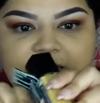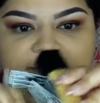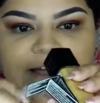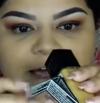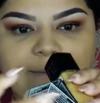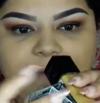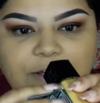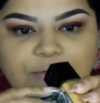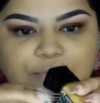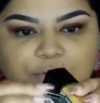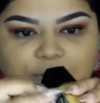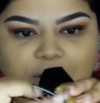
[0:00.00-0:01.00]
tab that you
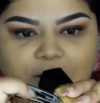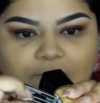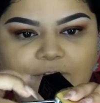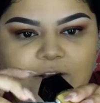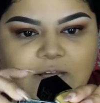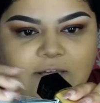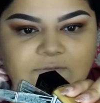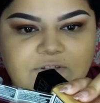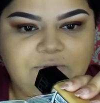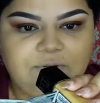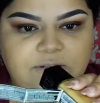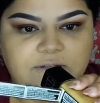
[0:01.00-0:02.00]
pull off, and it
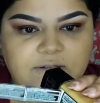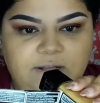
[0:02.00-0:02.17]
gives you